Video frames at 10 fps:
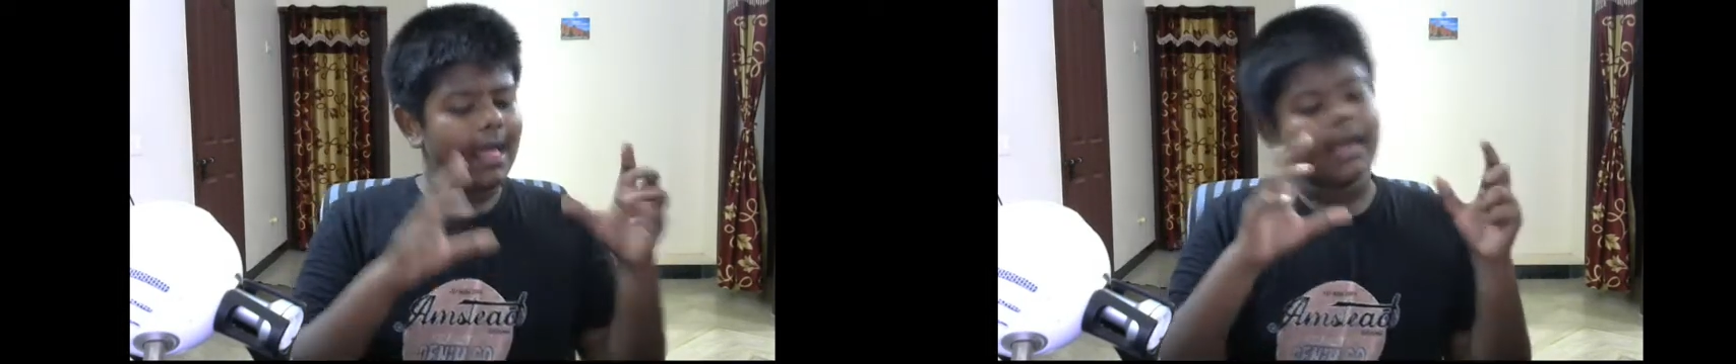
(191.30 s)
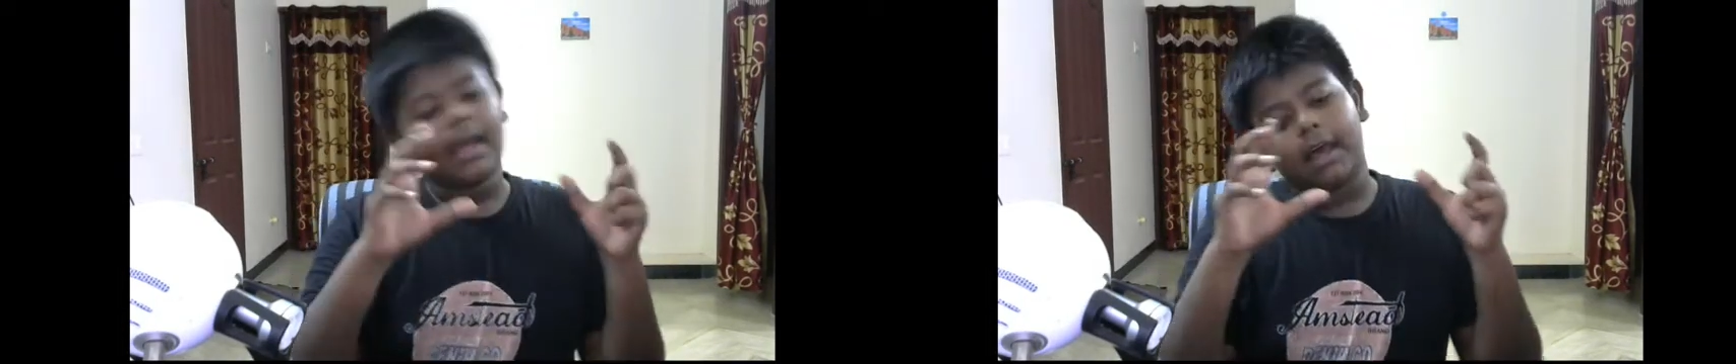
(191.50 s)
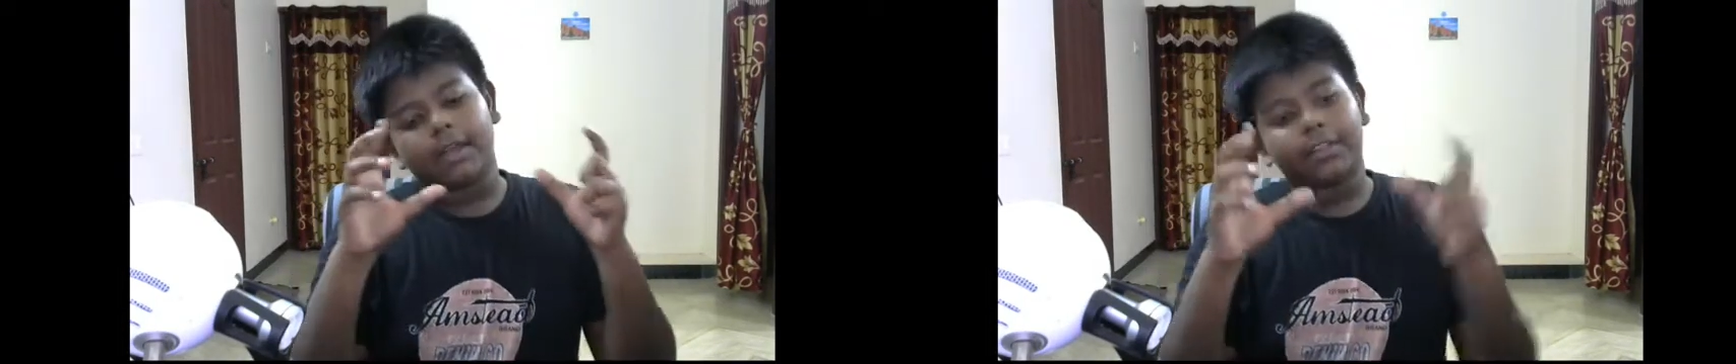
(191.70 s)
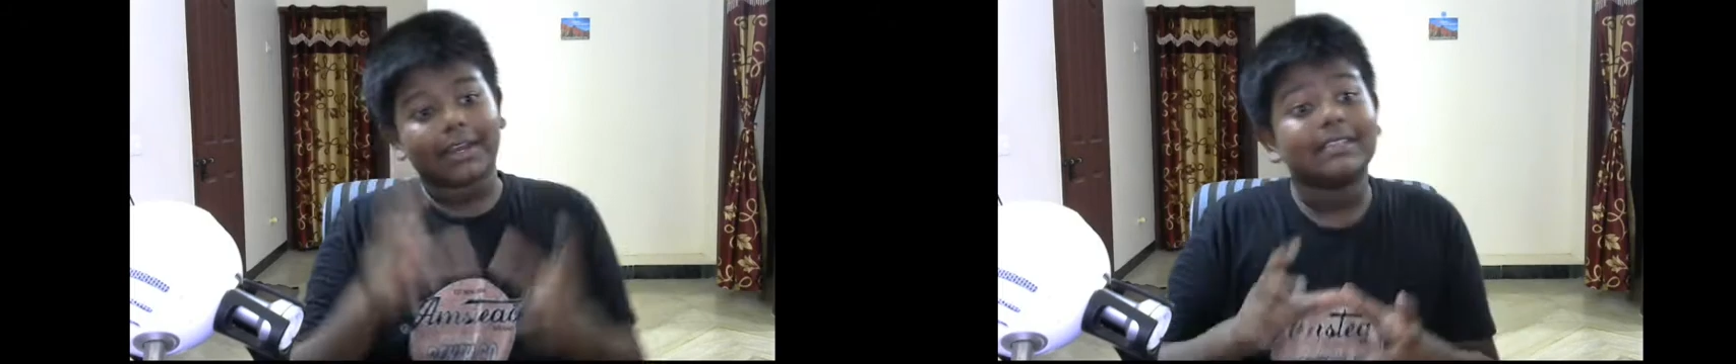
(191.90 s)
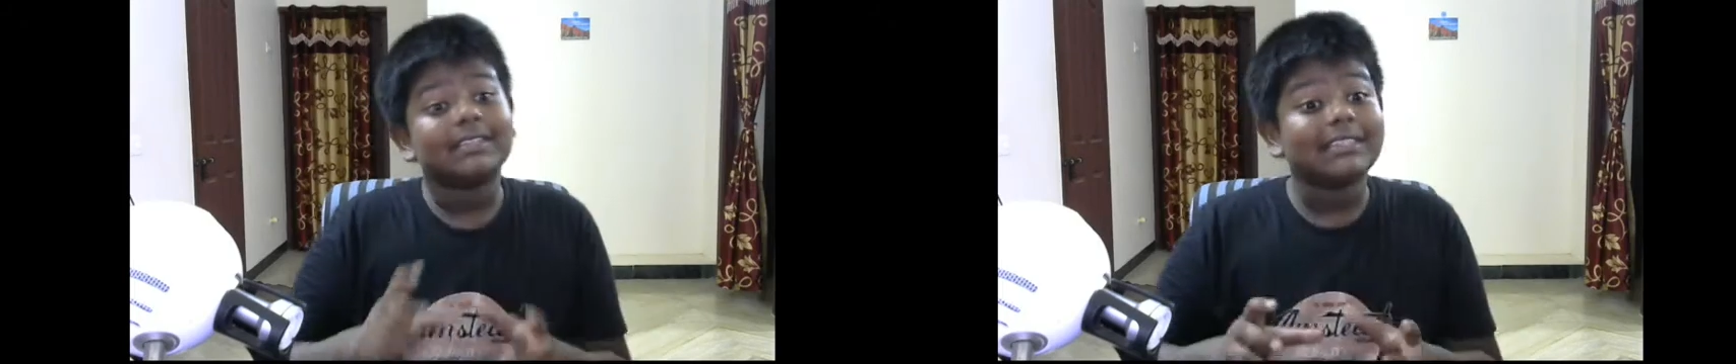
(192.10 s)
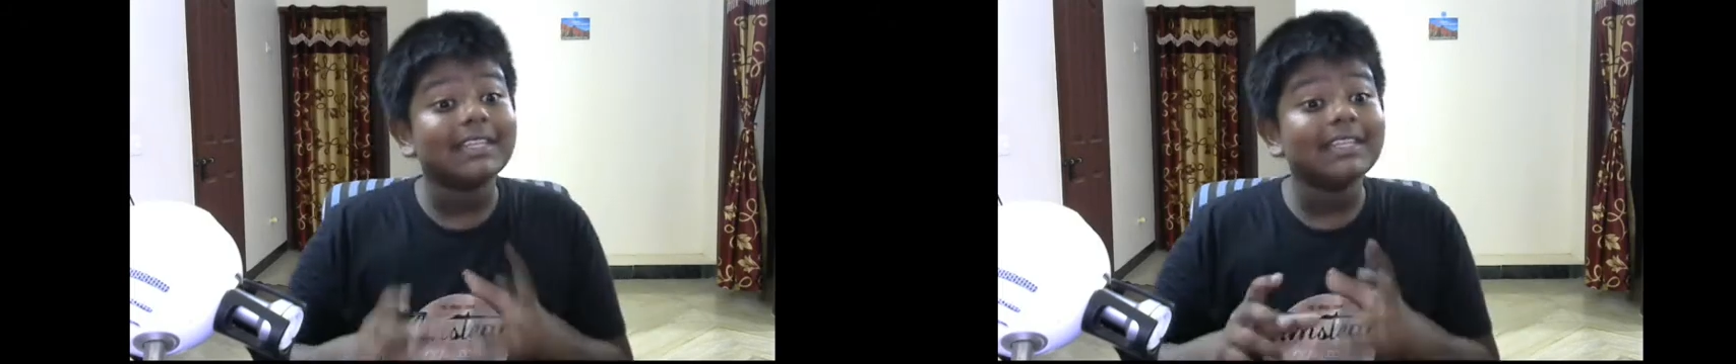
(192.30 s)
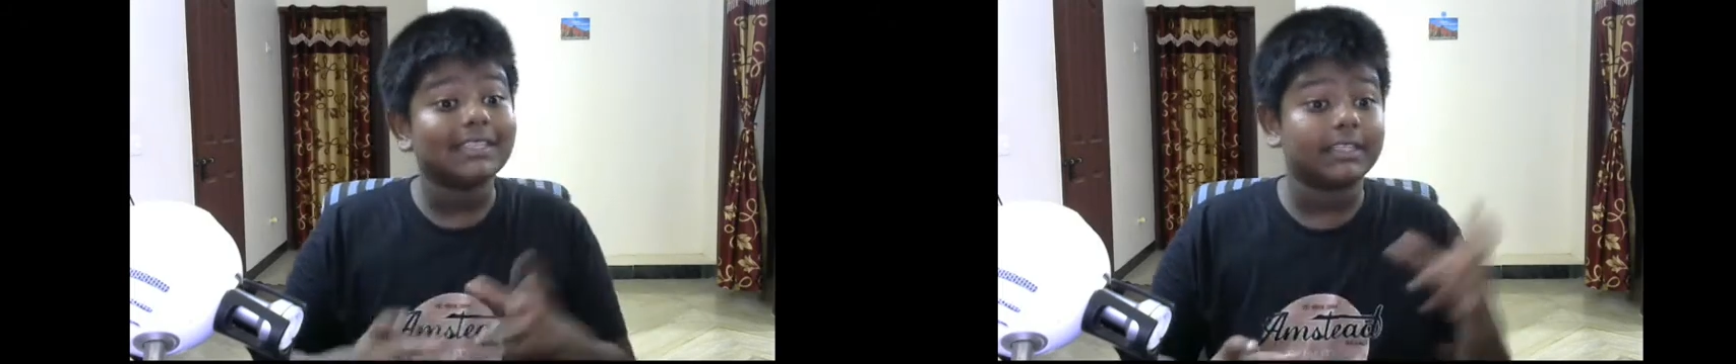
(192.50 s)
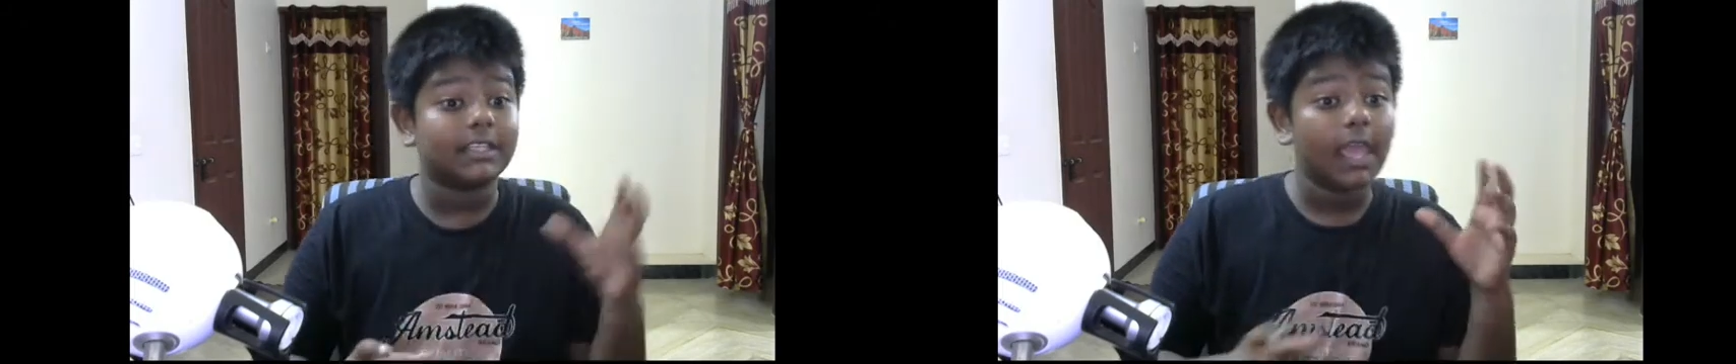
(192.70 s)
the
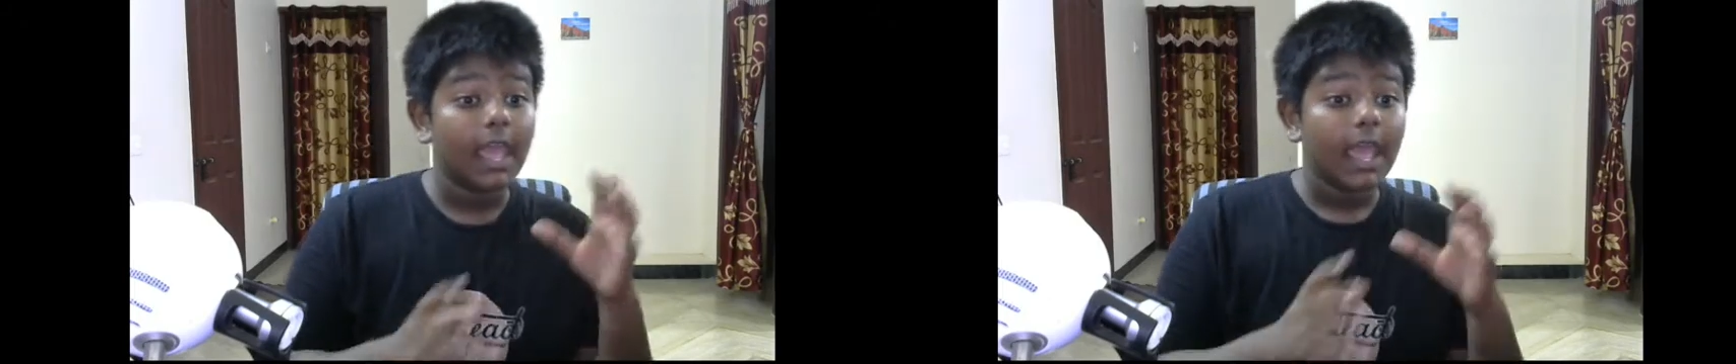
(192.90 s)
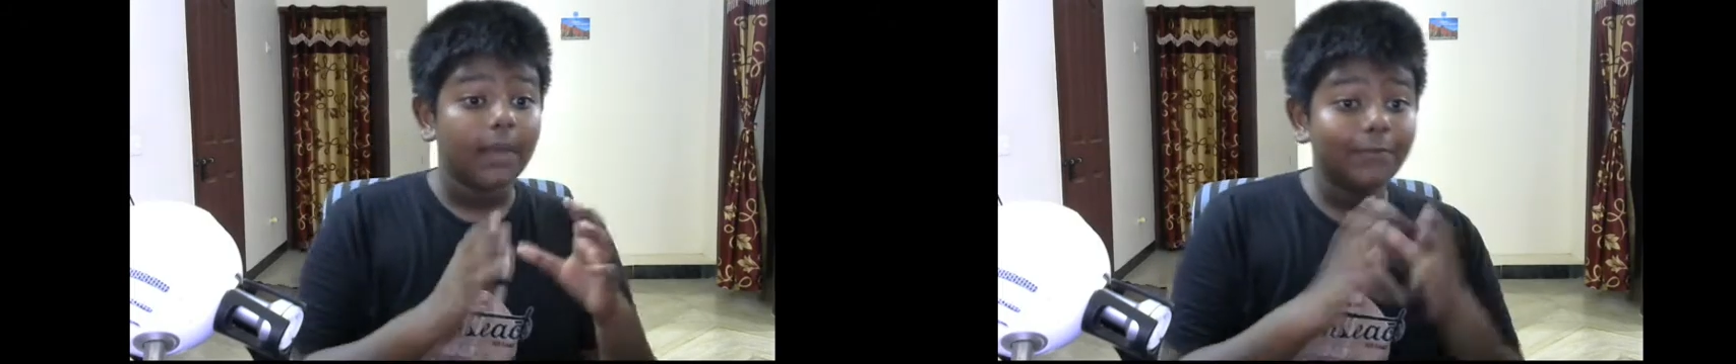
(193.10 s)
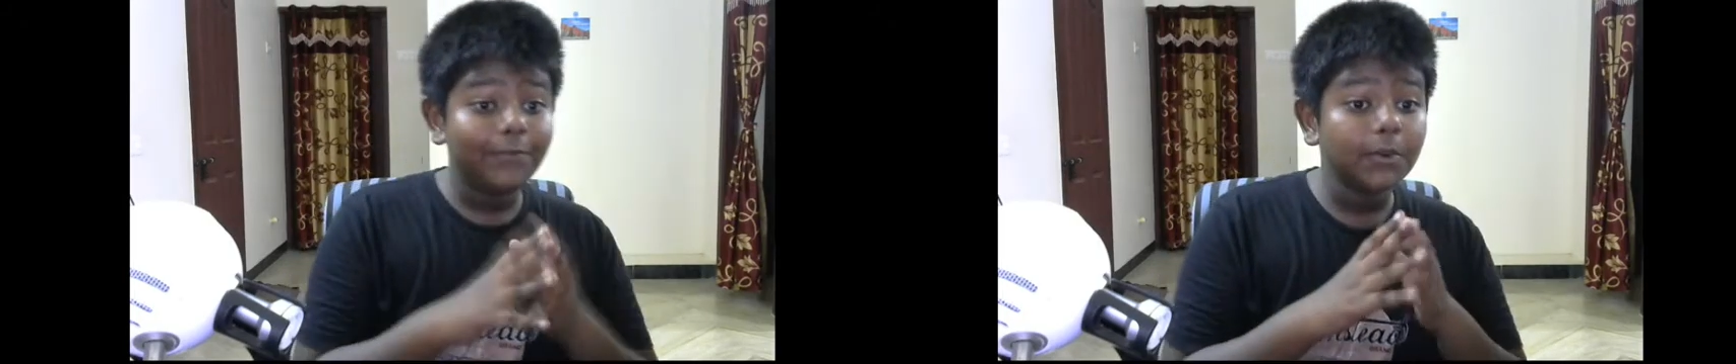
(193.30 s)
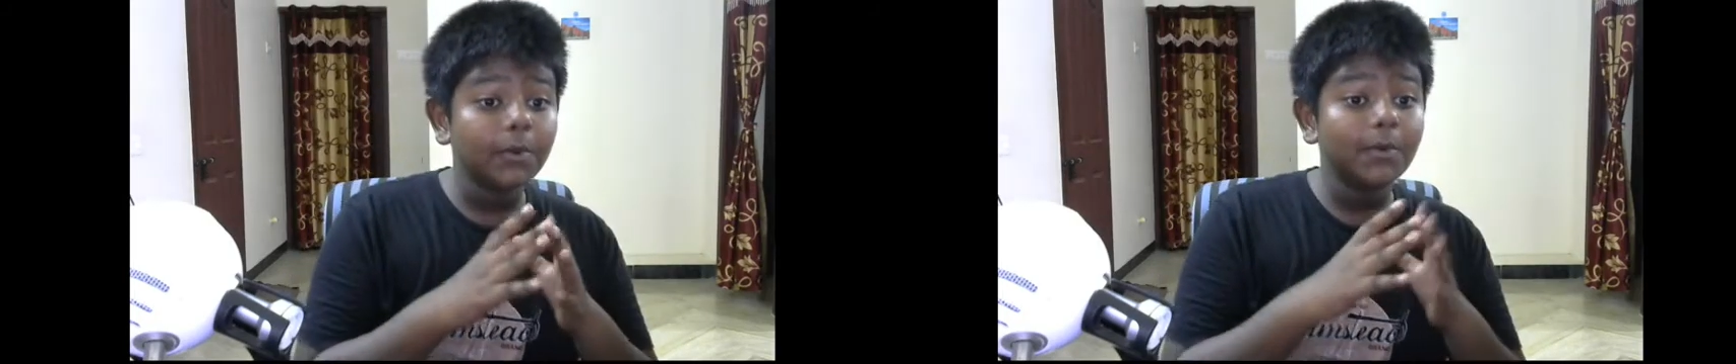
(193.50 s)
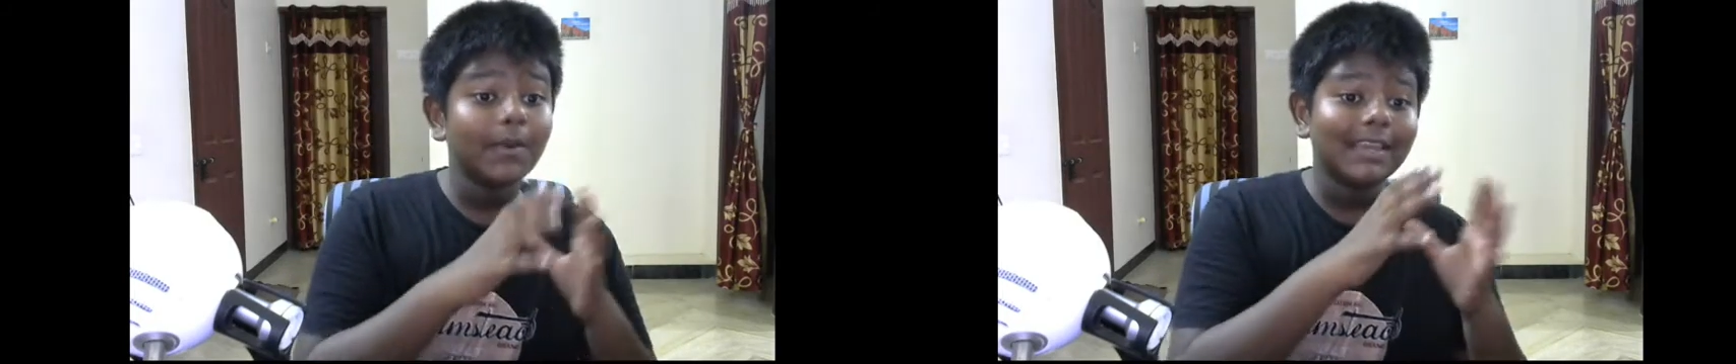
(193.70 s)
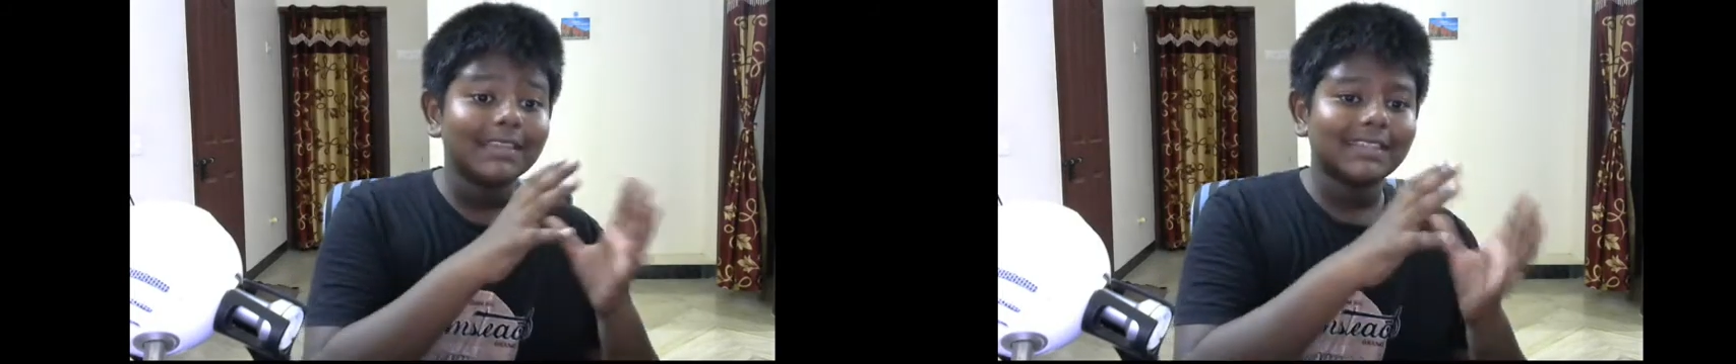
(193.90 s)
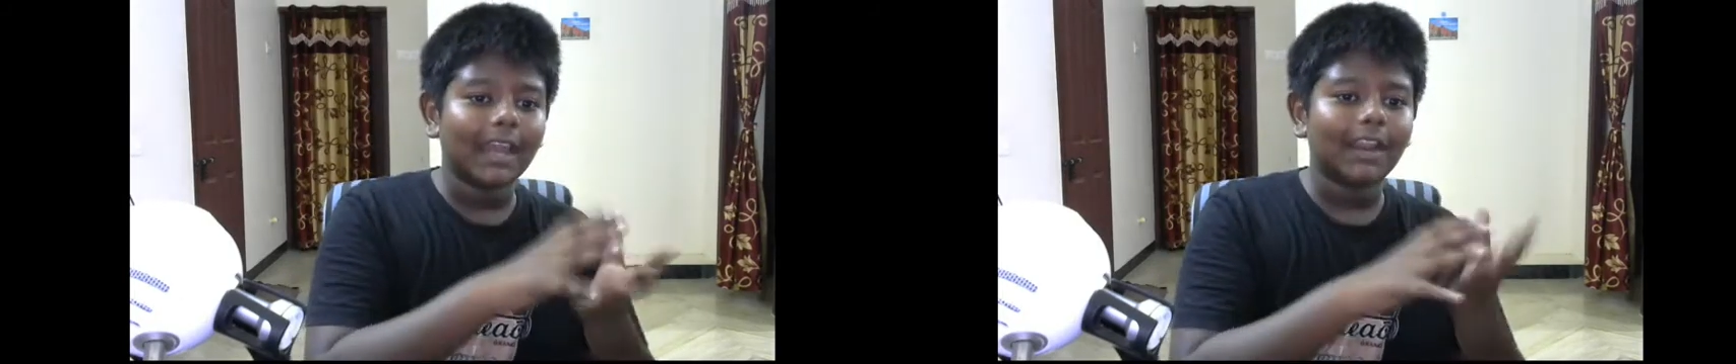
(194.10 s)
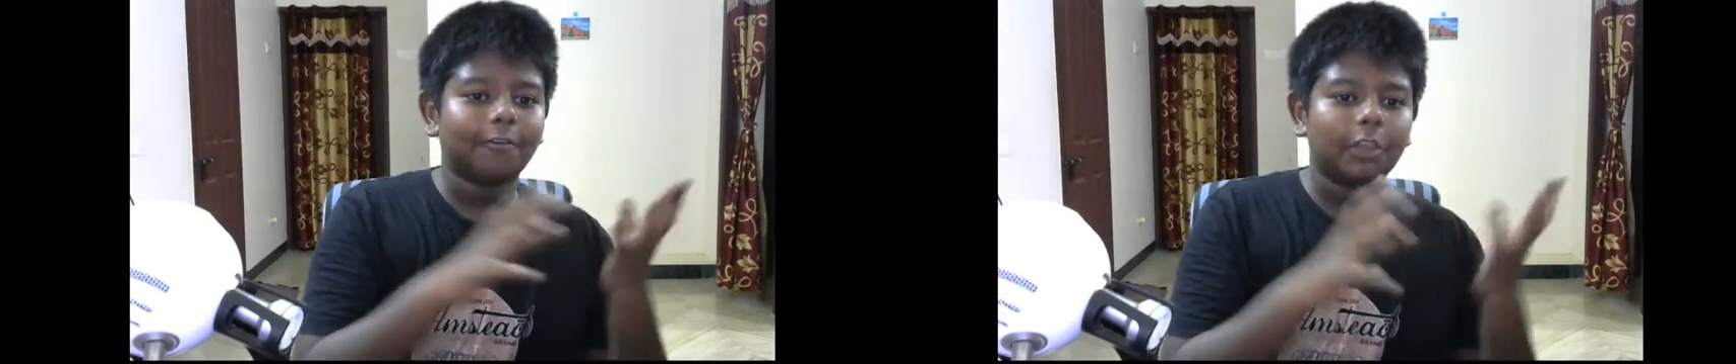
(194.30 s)
consensus view is
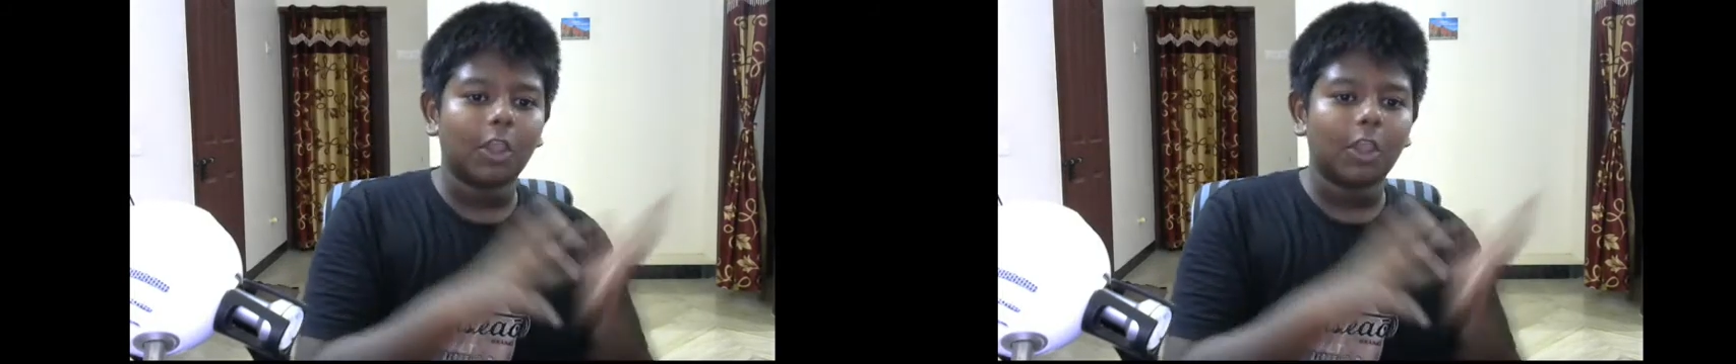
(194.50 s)
that of a